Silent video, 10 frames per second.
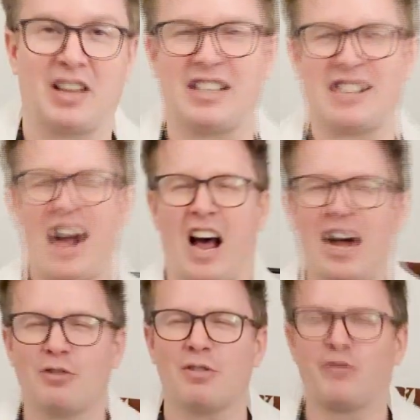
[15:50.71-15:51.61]
That's
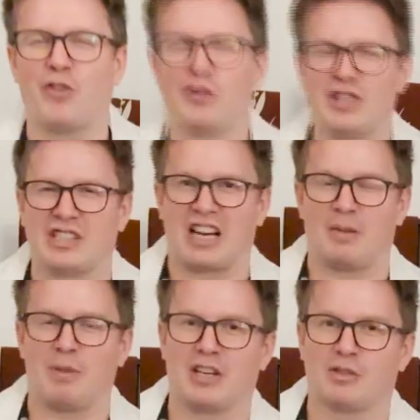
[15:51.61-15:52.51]
150
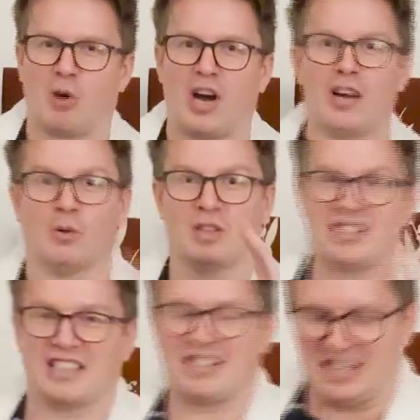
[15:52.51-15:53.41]
centimeters wide or
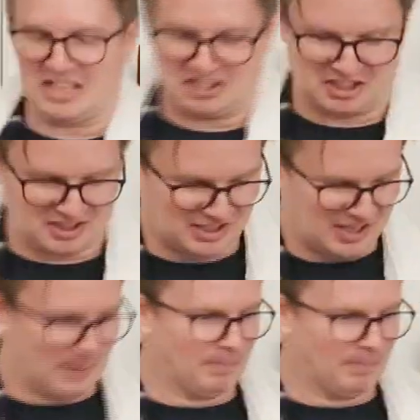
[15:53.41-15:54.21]
60 inches.